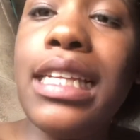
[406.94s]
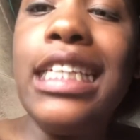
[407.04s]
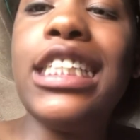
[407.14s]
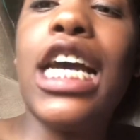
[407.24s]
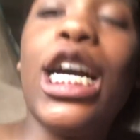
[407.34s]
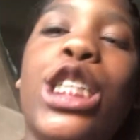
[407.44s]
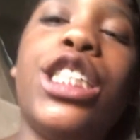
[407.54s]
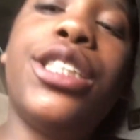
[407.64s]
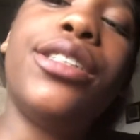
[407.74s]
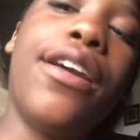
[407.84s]

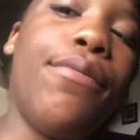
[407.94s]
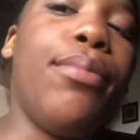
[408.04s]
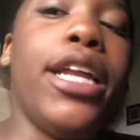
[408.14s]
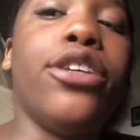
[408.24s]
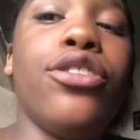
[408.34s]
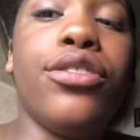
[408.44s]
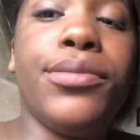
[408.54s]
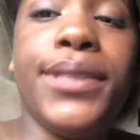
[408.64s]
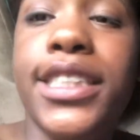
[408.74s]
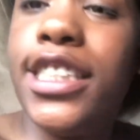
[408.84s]
Latasha. Everybody
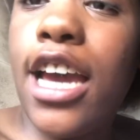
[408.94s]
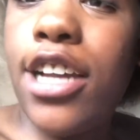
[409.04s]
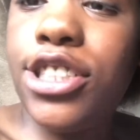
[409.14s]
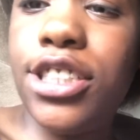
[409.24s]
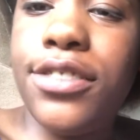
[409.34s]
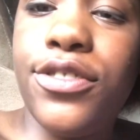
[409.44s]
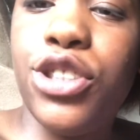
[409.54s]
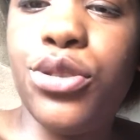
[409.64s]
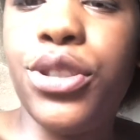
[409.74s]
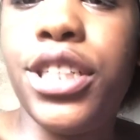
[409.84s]
calls me Tasha for
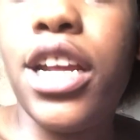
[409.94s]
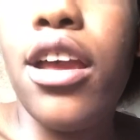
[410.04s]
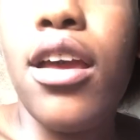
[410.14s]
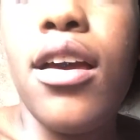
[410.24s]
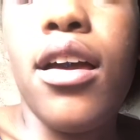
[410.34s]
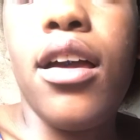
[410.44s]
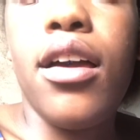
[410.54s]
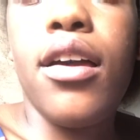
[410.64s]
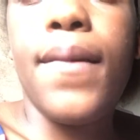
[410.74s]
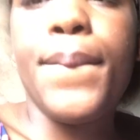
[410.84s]
short.
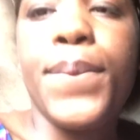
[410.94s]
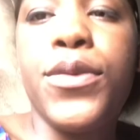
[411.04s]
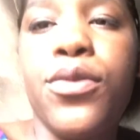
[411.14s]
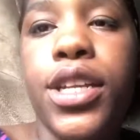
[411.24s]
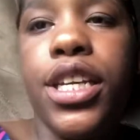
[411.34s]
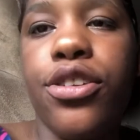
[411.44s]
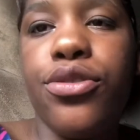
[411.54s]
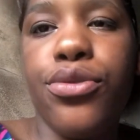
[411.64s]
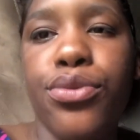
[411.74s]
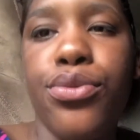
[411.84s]
Um, 20
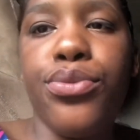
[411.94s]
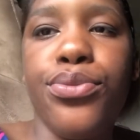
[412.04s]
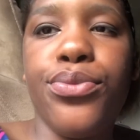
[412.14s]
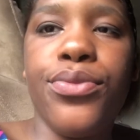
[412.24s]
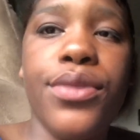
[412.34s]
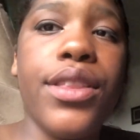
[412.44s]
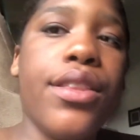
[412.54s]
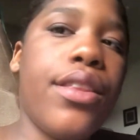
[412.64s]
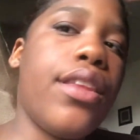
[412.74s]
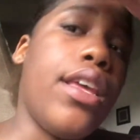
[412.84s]
years old.
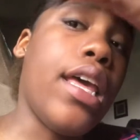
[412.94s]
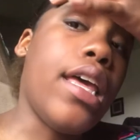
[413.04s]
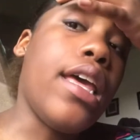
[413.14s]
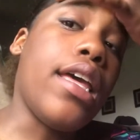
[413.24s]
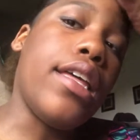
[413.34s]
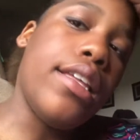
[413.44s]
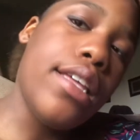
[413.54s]
Uh,